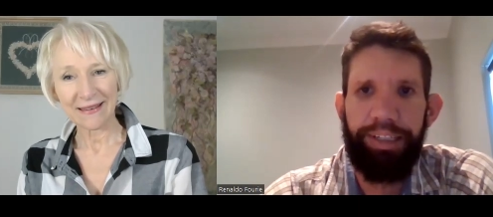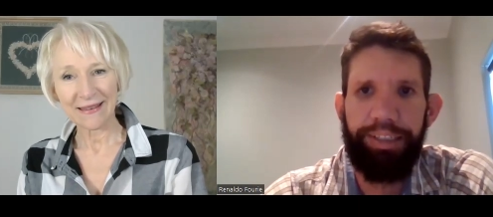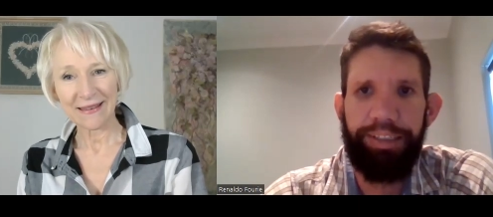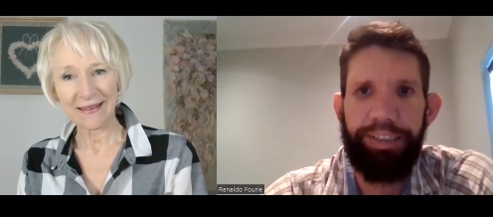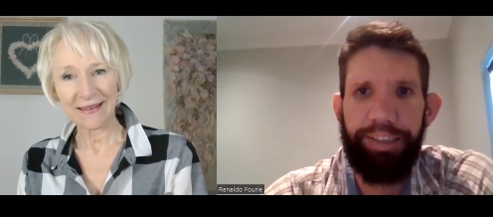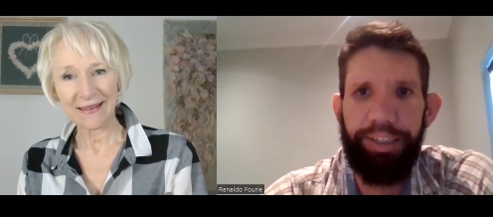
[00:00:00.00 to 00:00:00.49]

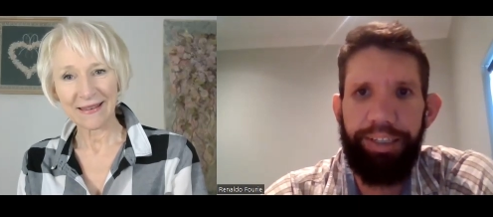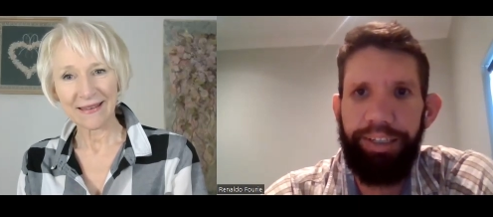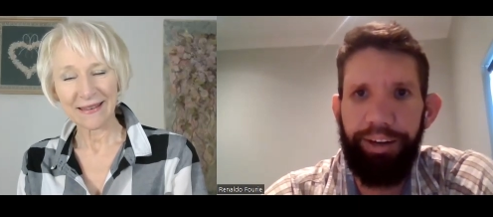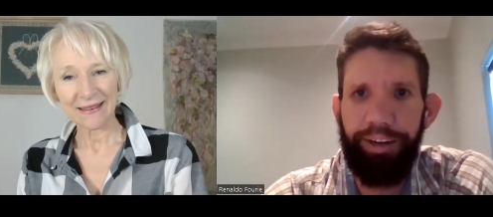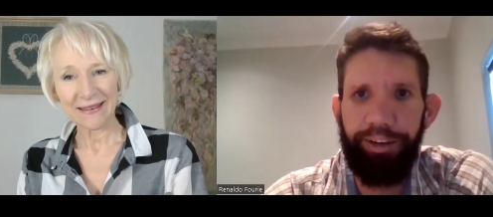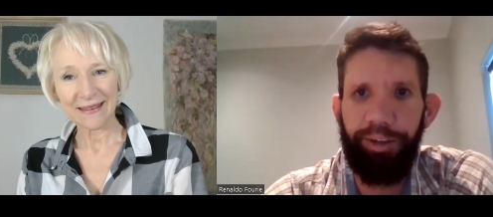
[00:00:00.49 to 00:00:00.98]

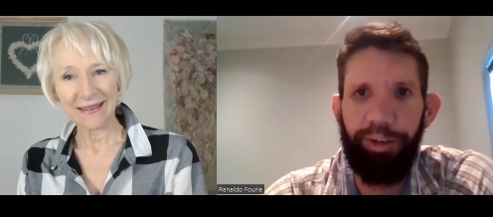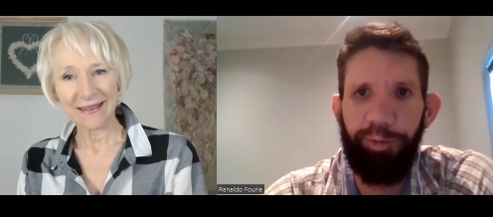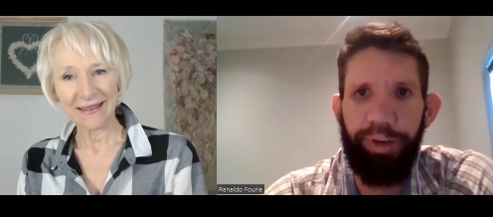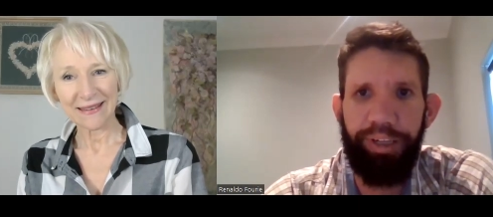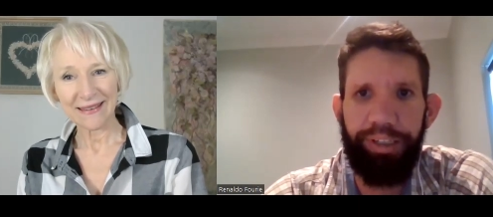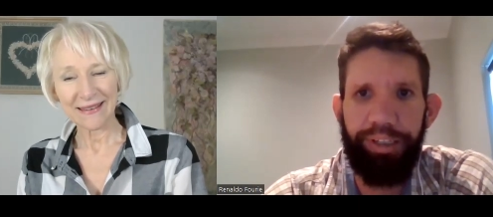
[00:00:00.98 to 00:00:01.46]
Speaker 1: distilling. I don't know
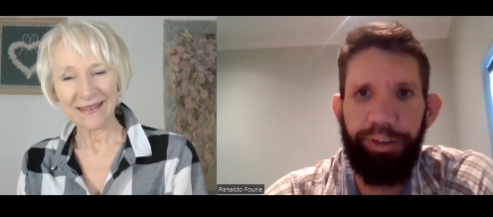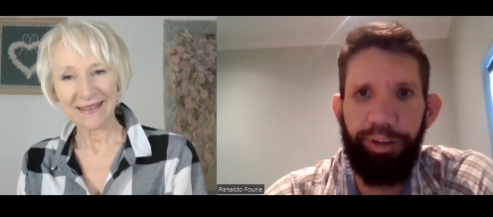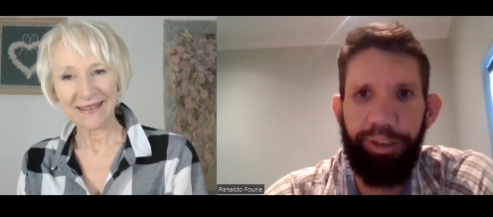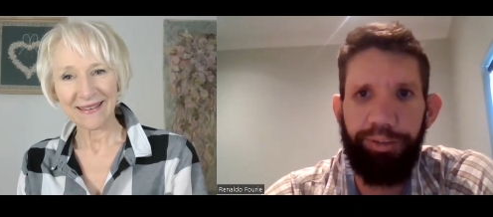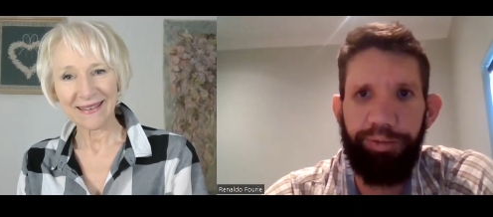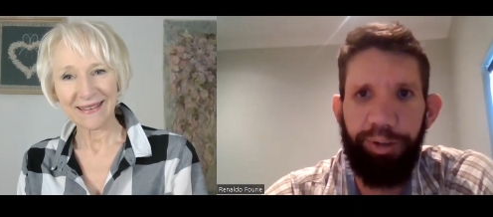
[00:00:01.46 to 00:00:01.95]
where you
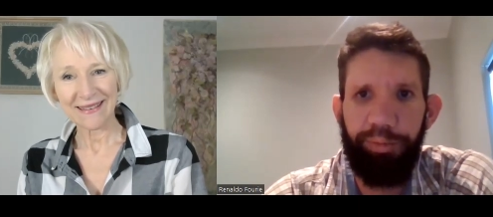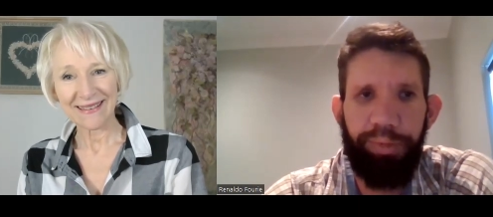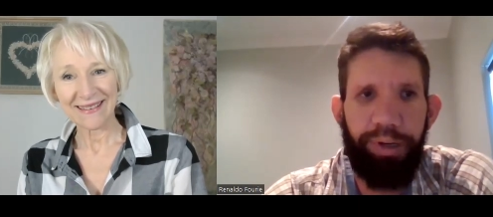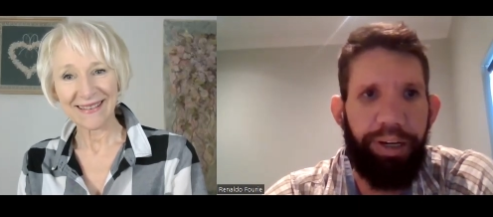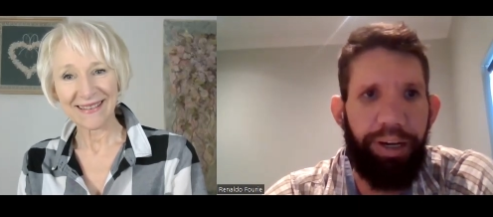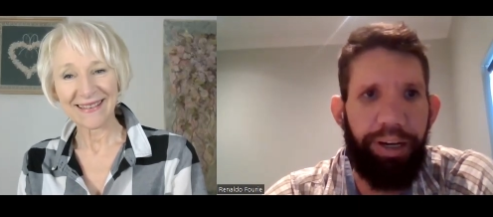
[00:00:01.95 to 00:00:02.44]
got it
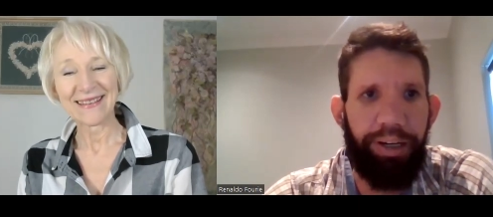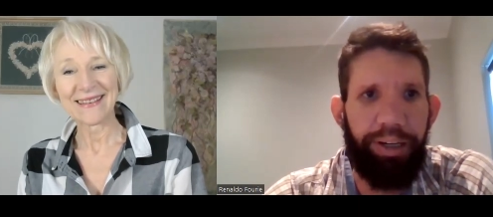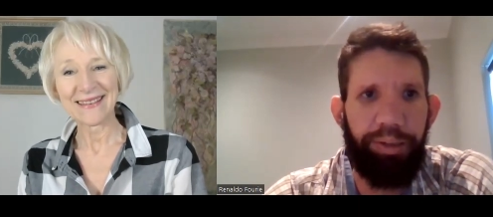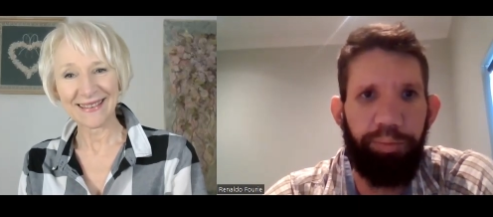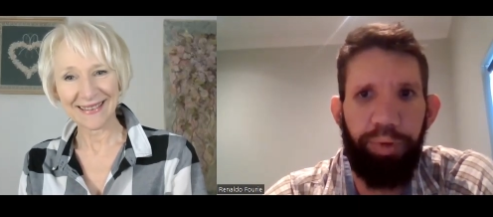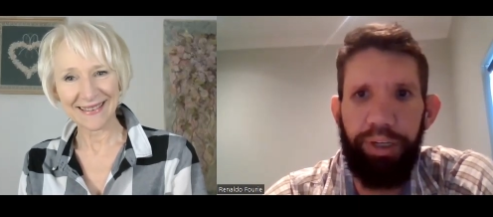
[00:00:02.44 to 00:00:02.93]
from,
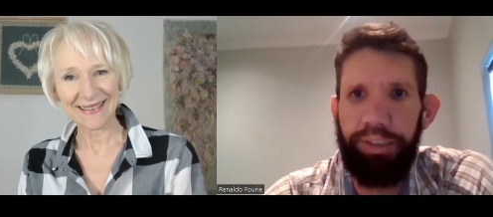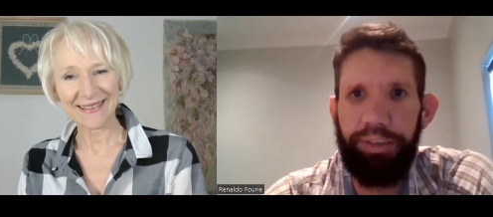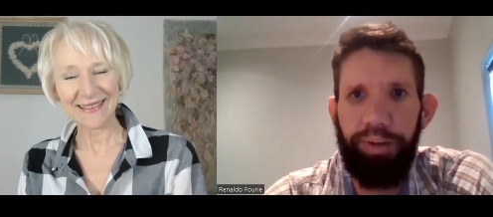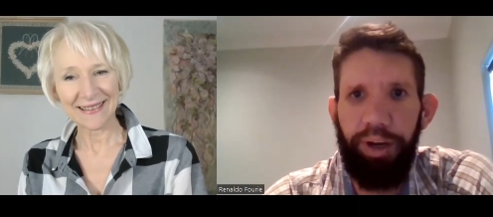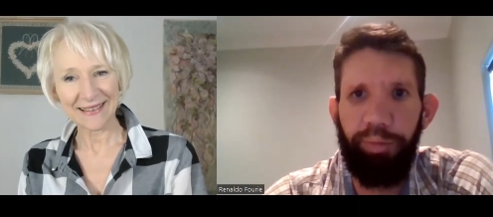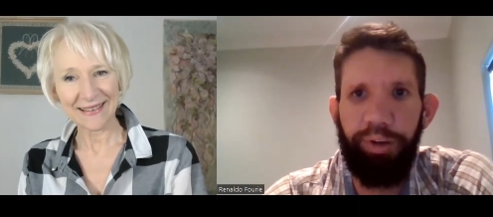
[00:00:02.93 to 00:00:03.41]
uh, but
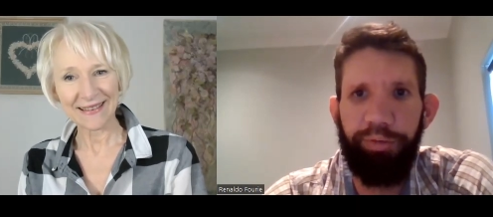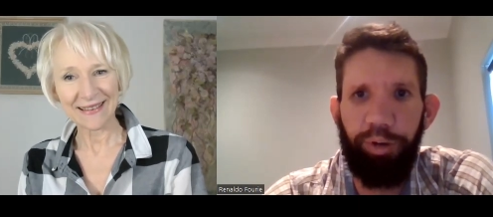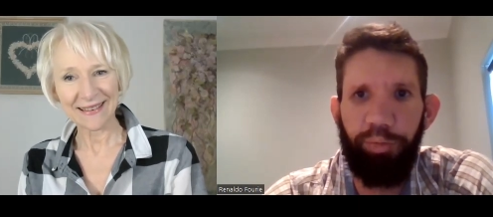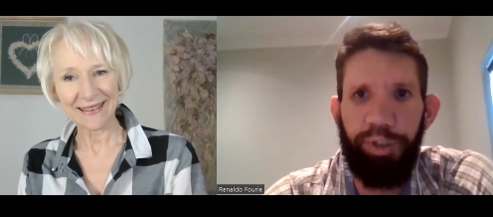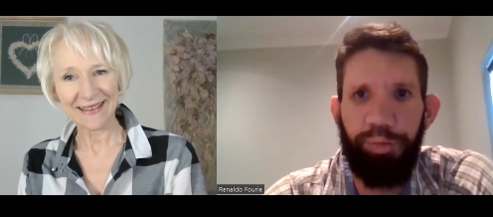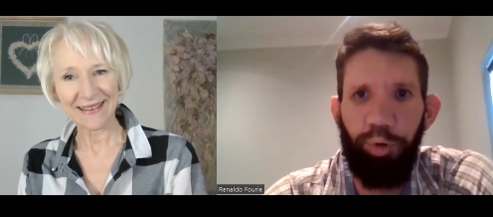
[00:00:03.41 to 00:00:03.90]
coming
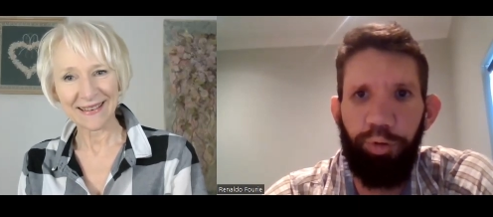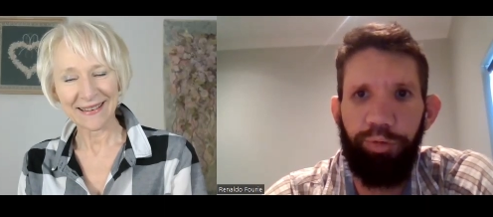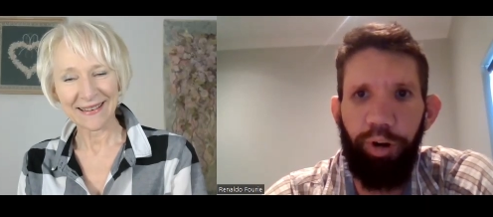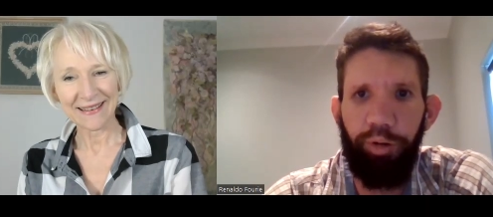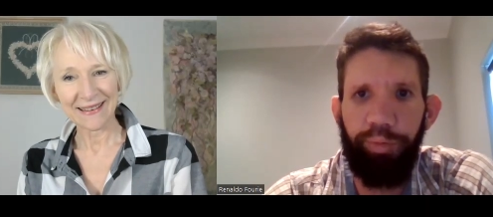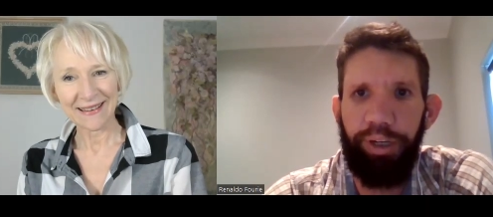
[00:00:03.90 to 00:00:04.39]
from a small
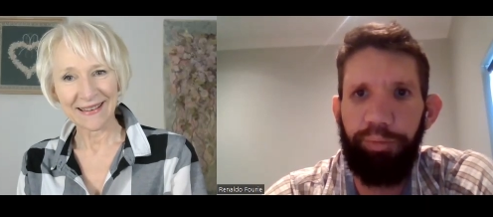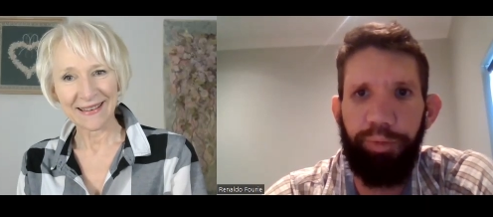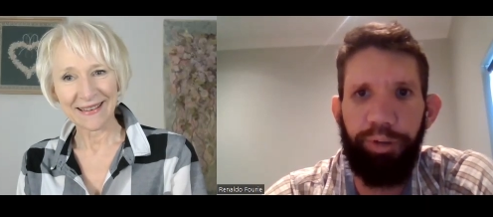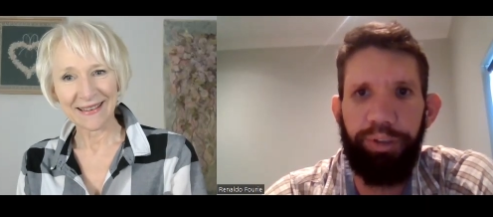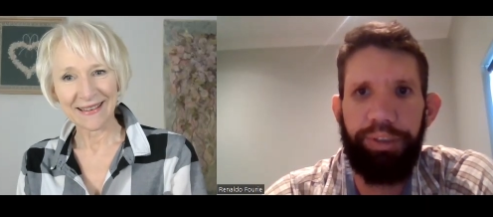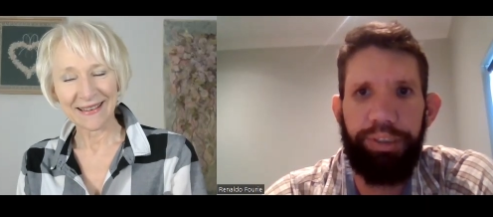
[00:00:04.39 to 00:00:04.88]
farming
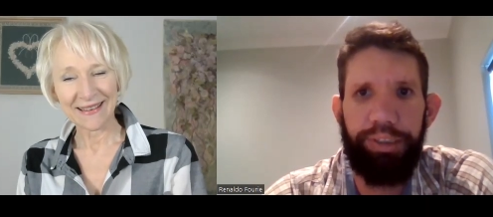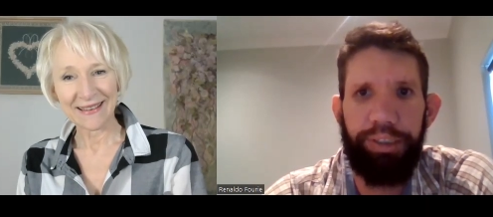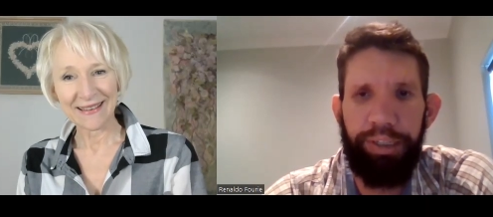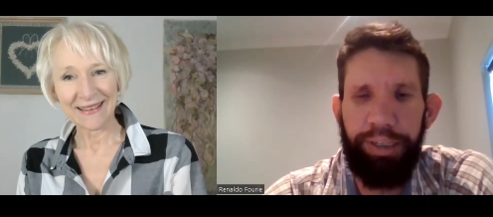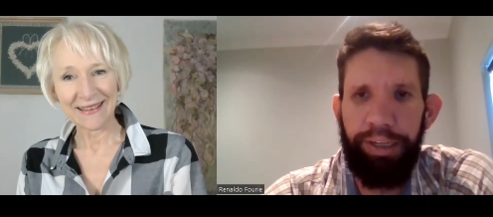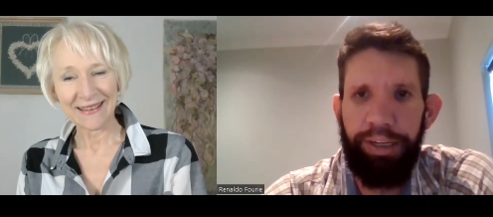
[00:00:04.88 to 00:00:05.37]
community,